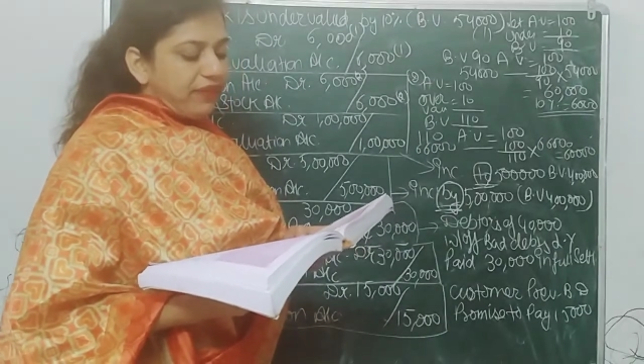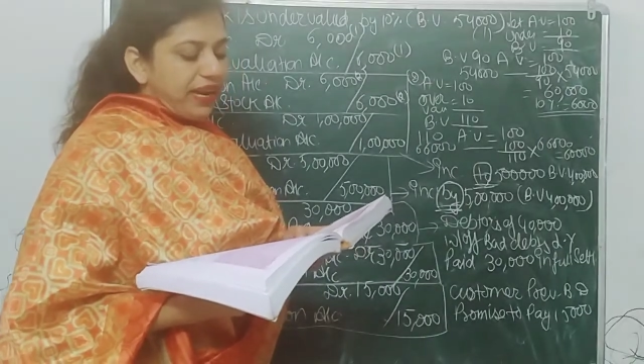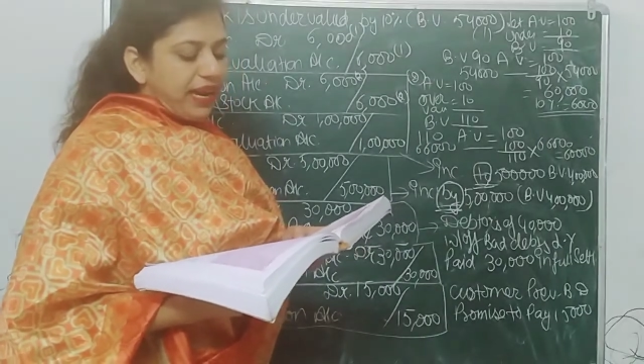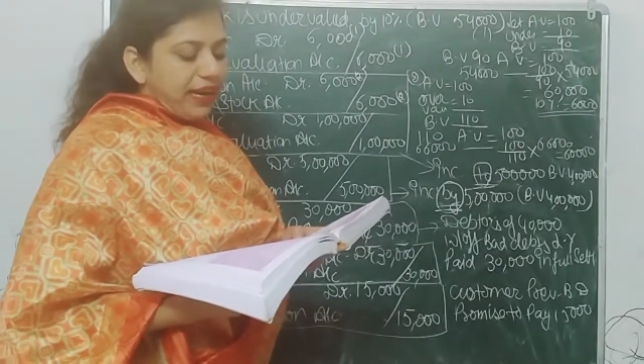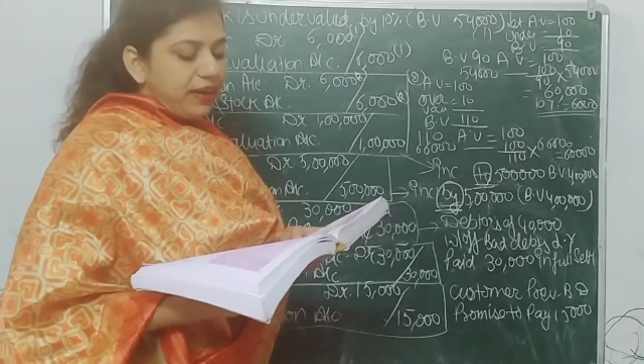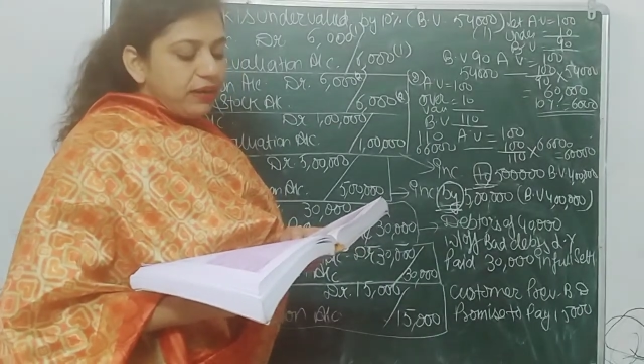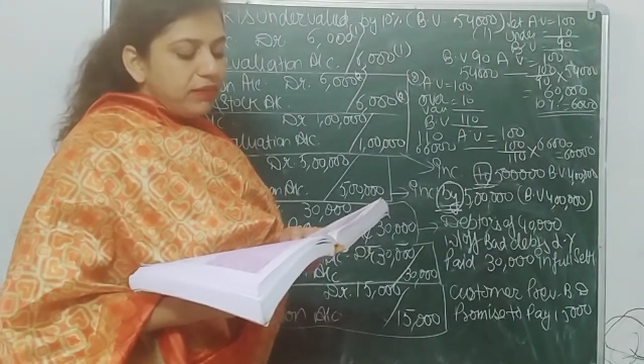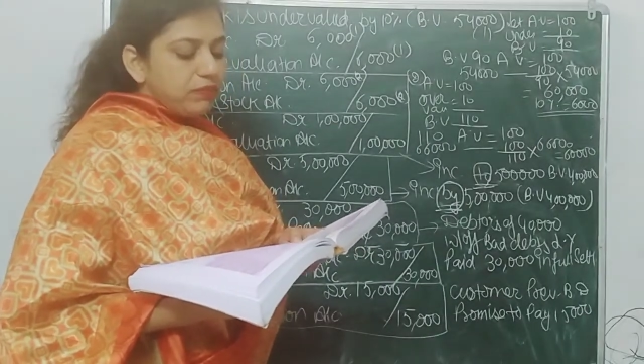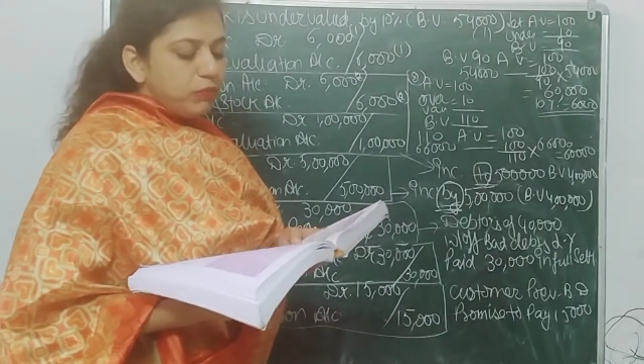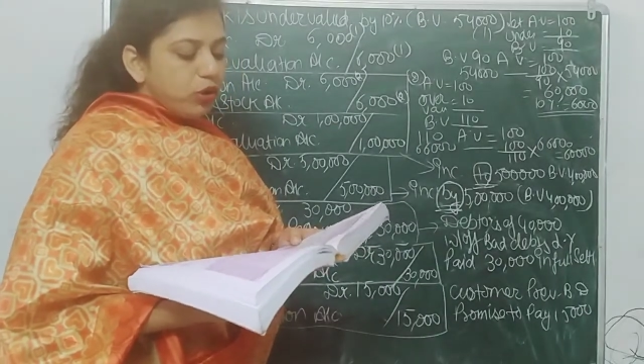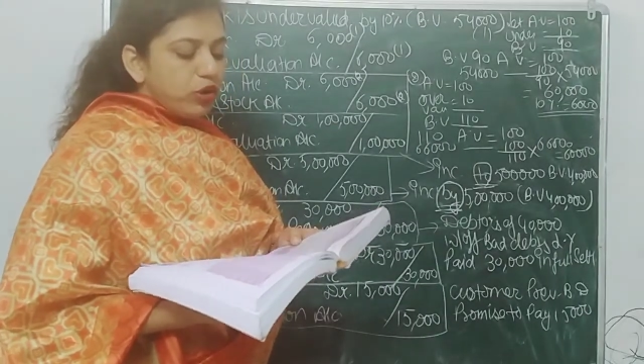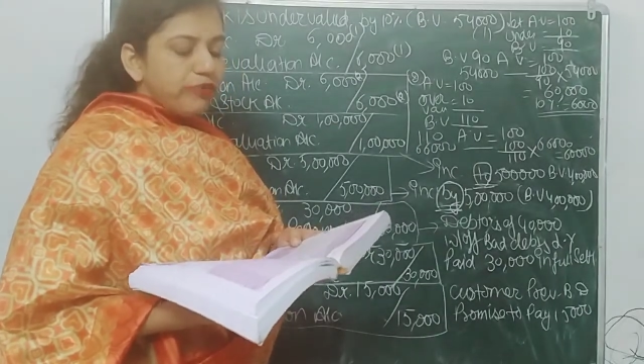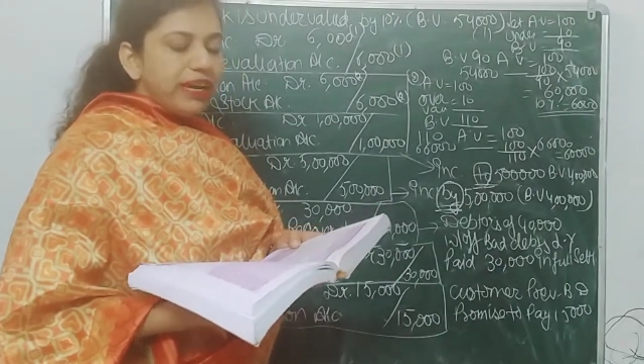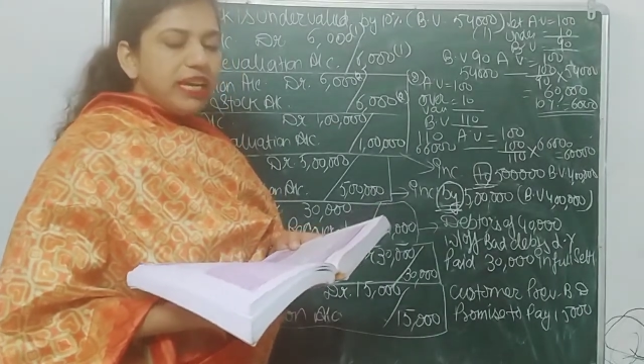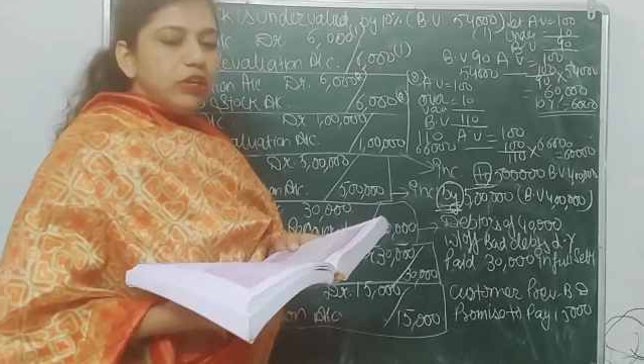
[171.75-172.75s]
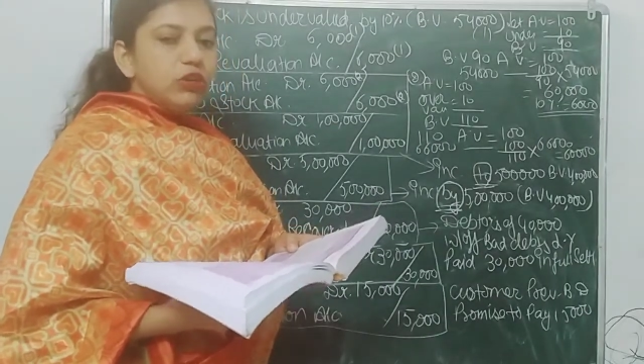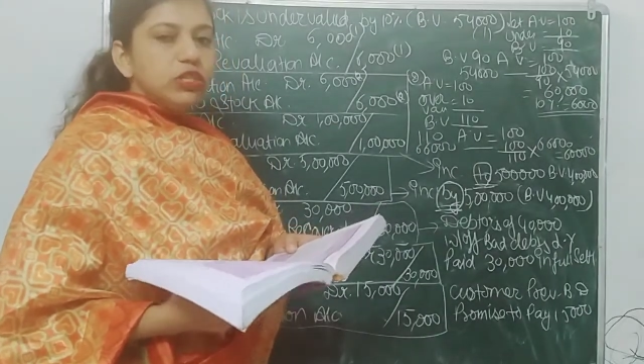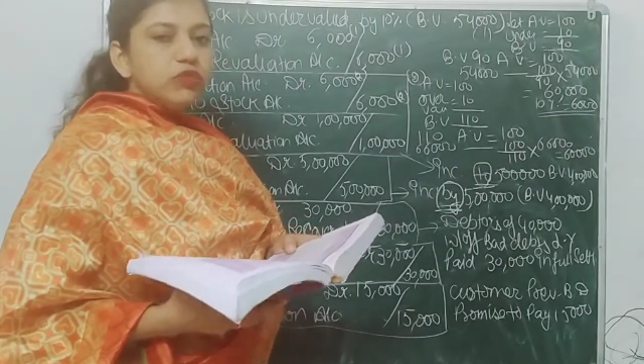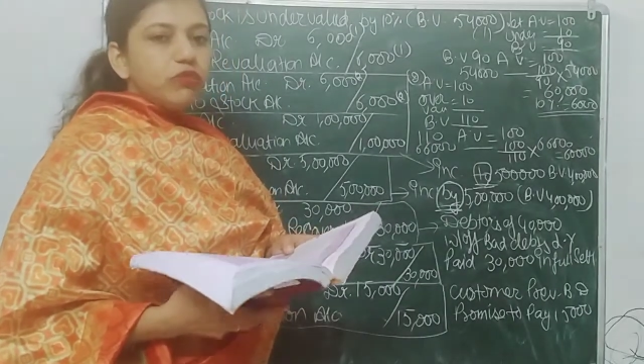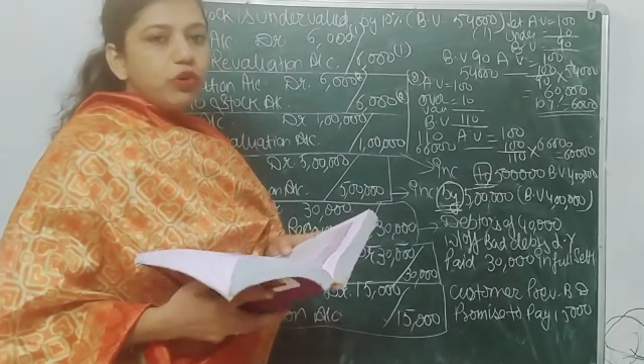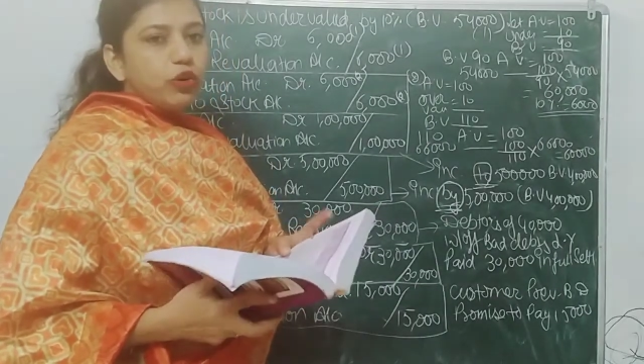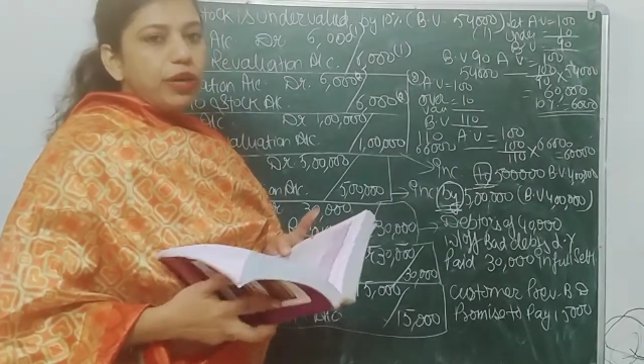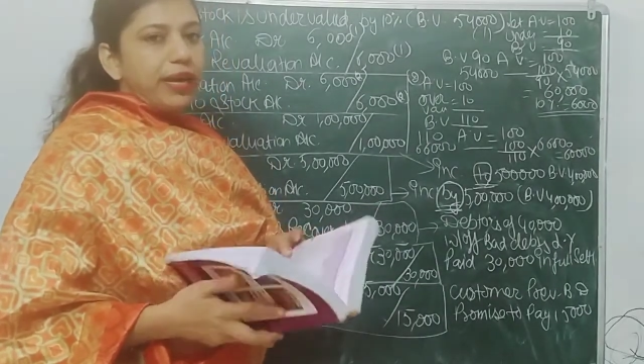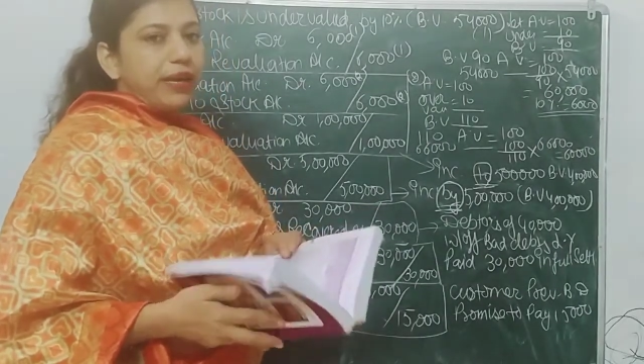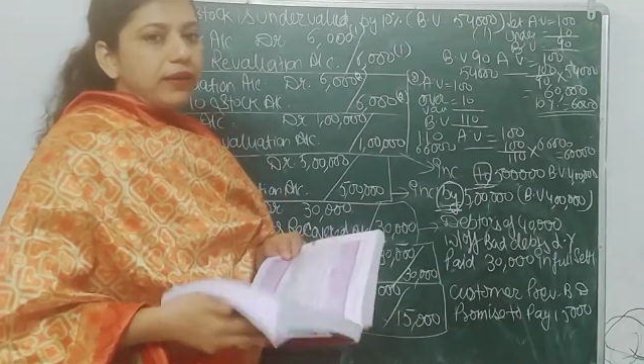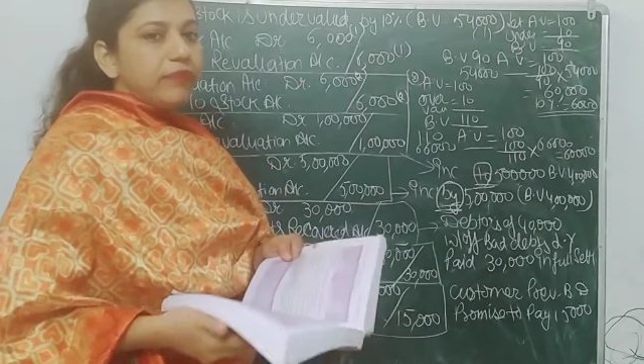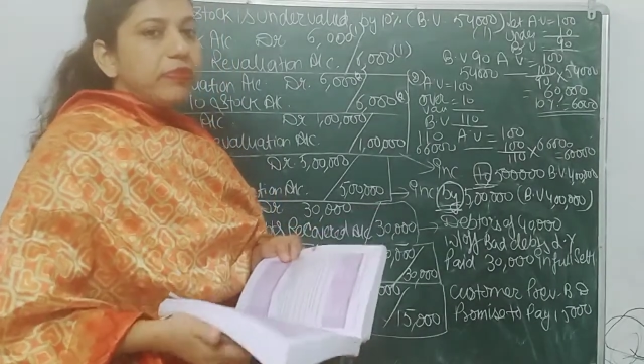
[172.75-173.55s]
lakh. Book value is 4 lakh.